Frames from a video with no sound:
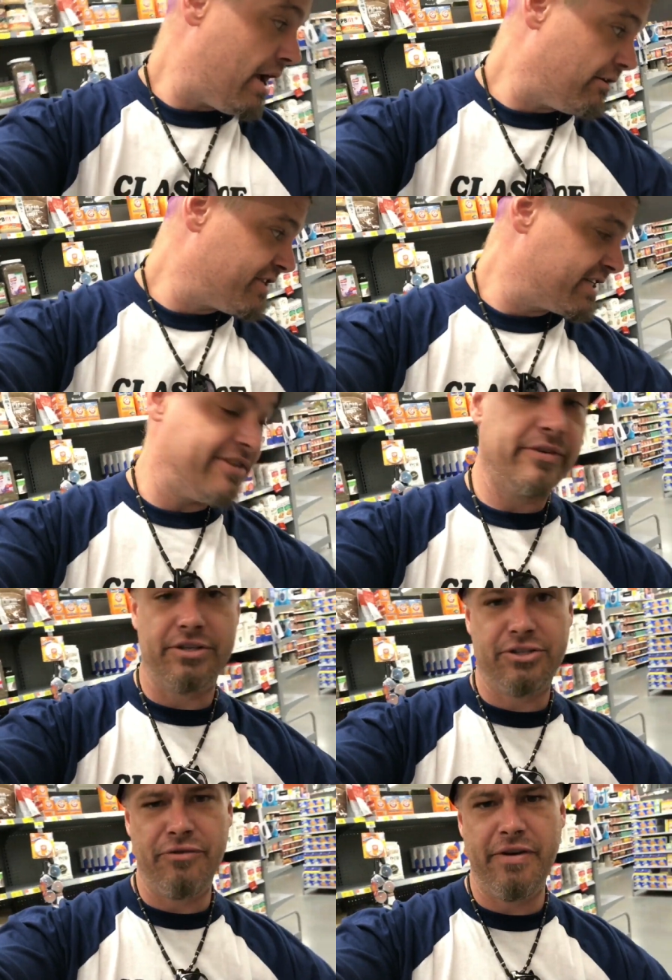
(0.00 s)
$1.60
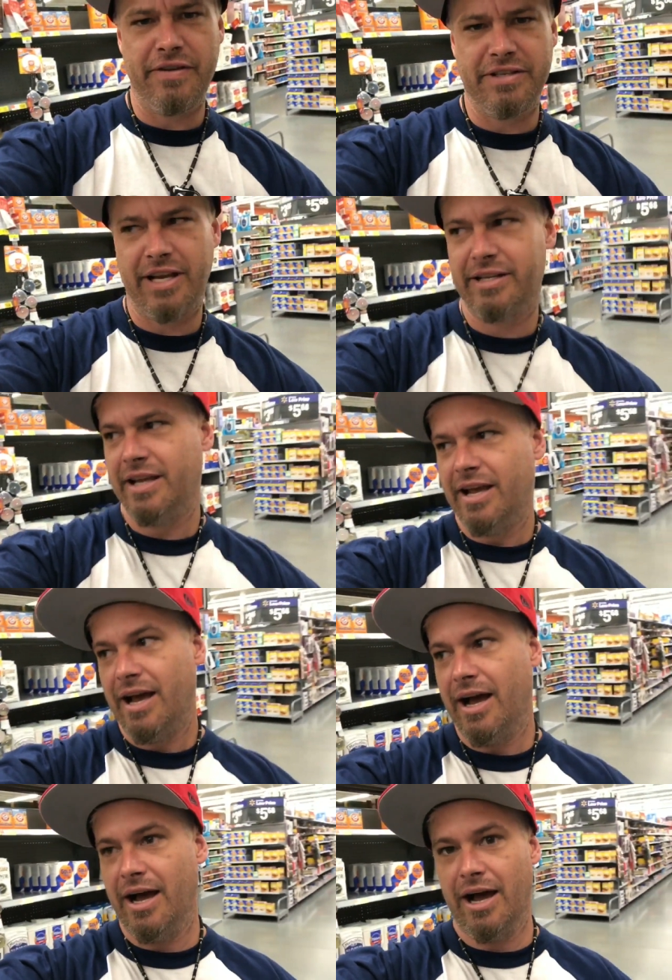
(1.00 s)
versus 256.
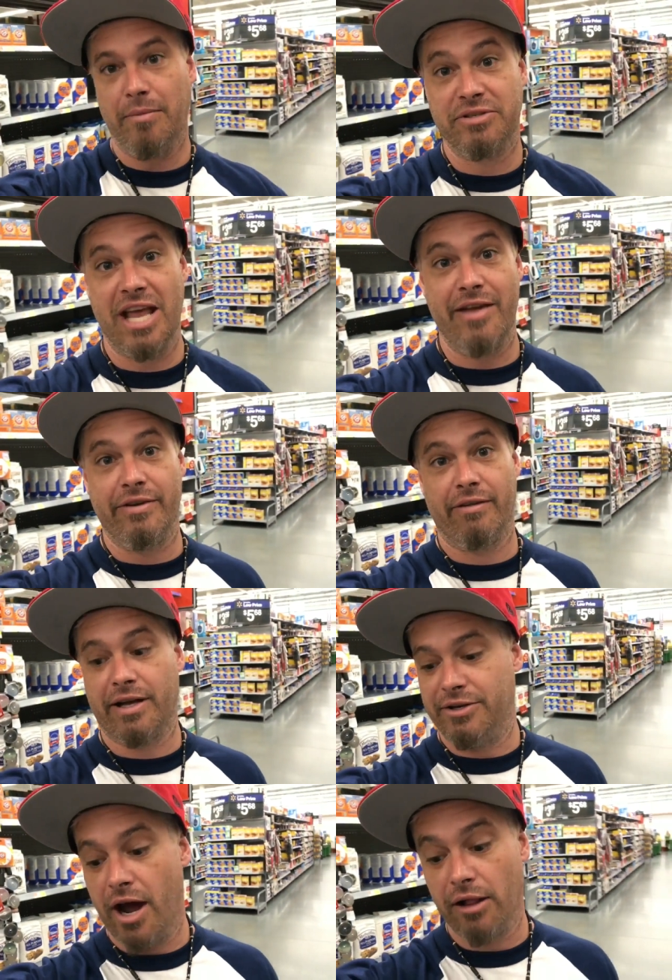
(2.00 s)
Uh, I'm saving
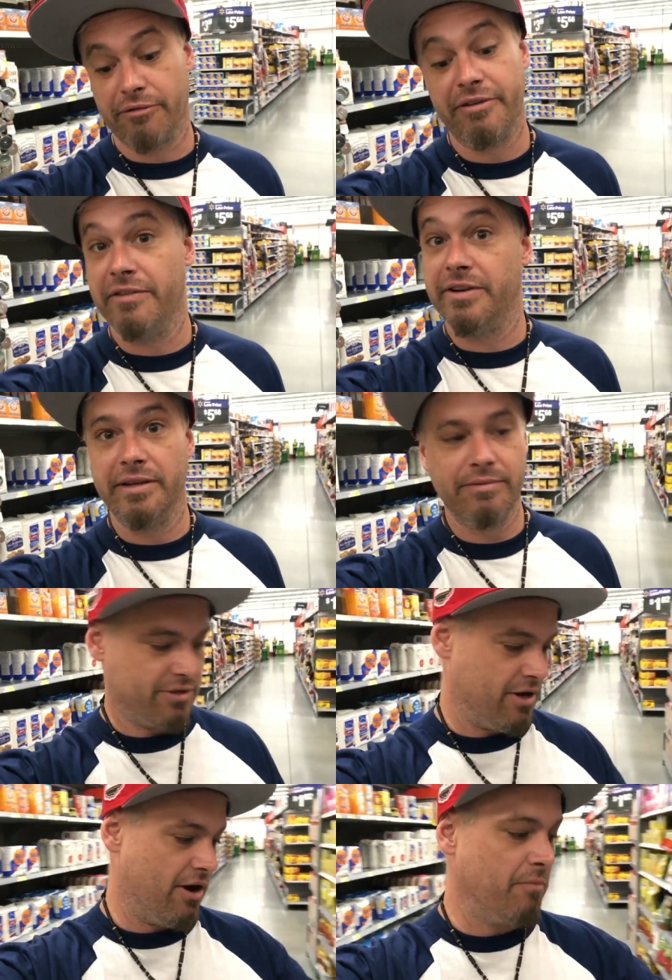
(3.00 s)
like a dollar fifty,
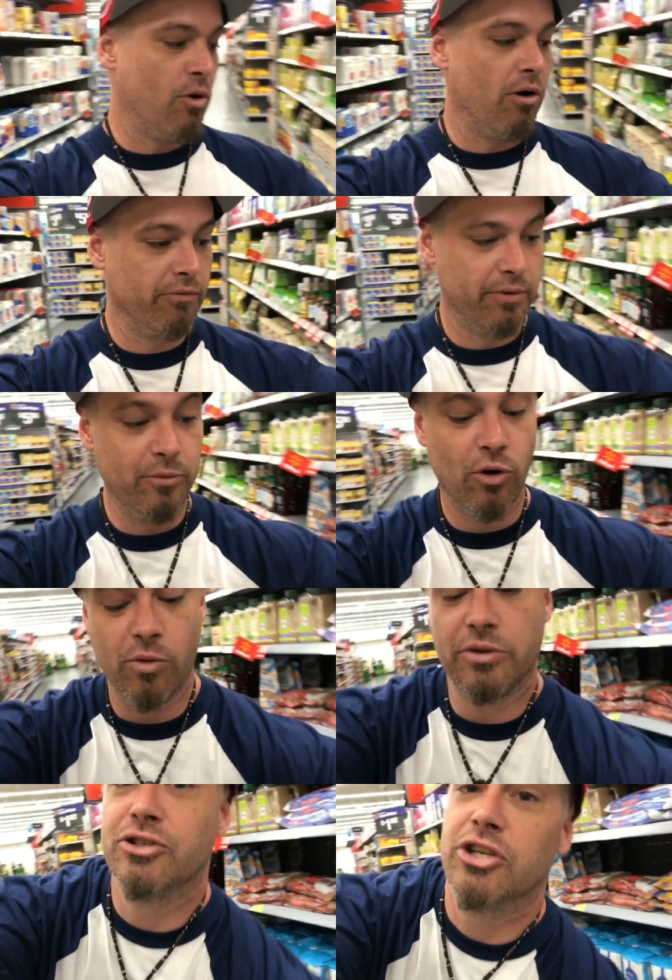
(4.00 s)
so I'm going. For, I'm
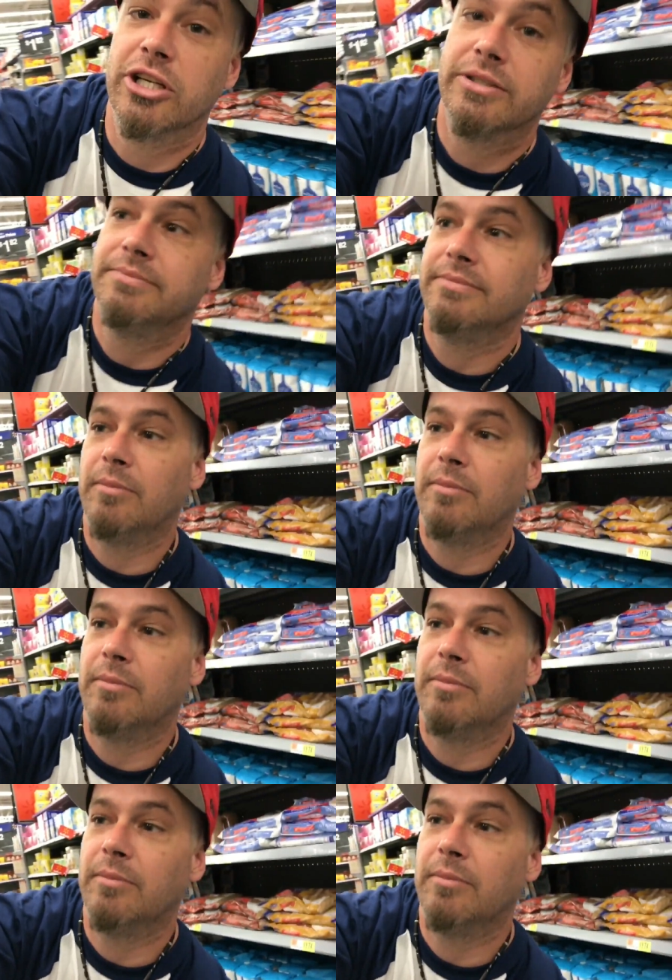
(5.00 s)
going with the sugar.